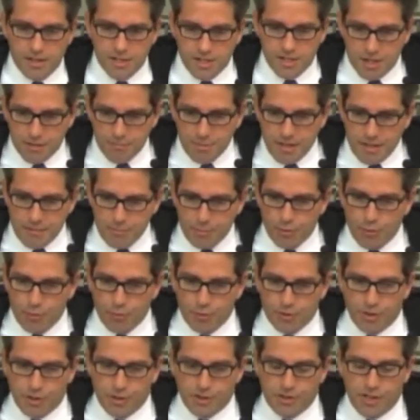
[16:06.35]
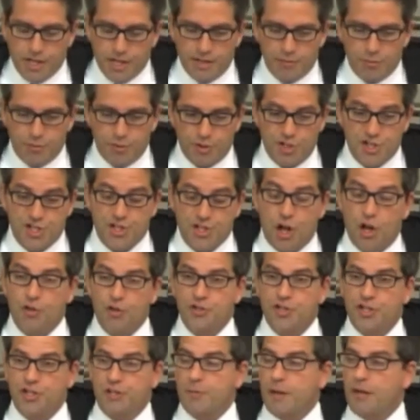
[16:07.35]
Some people in Willow Glen were
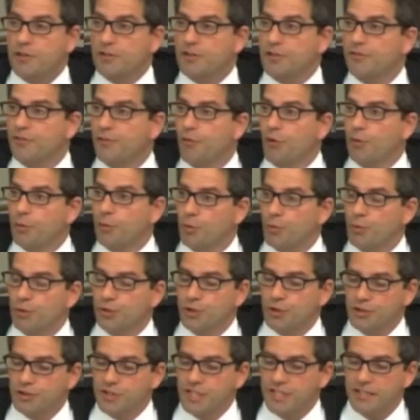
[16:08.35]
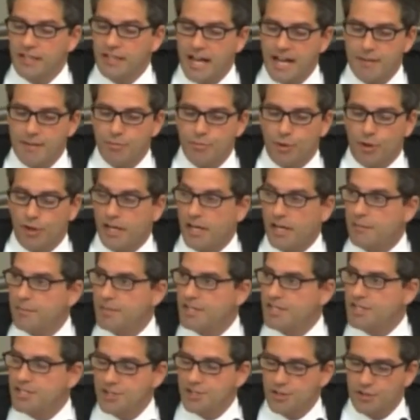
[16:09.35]
nostalgic about the former Willow Glen Library on
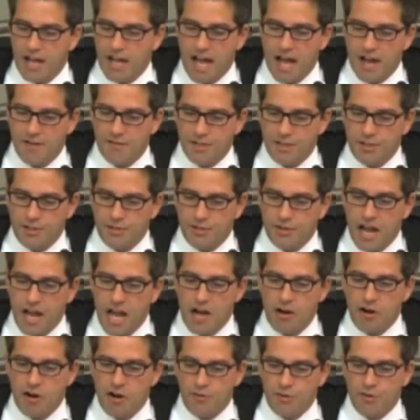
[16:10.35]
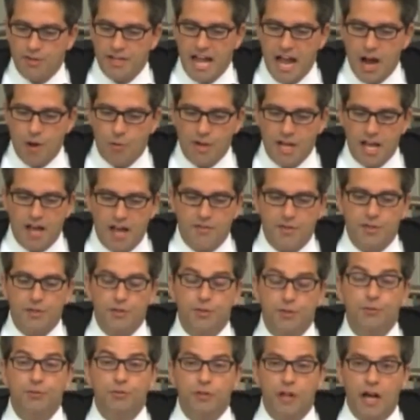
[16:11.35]
Minnesota Avenue. However, now we have a
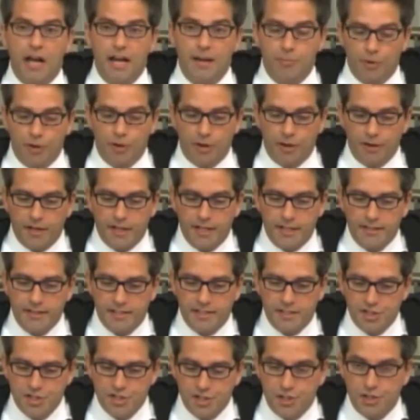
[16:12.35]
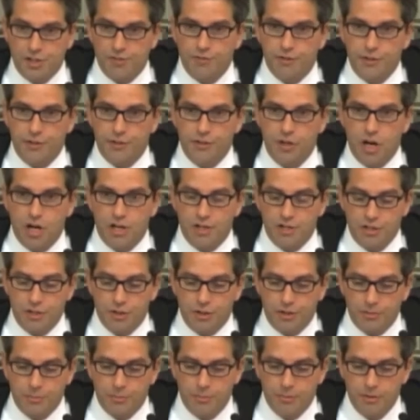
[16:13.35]
new library that is good for the long
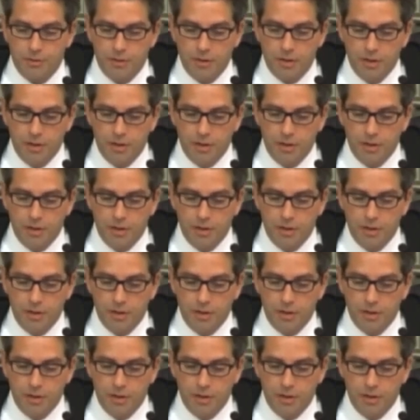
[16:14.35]
term.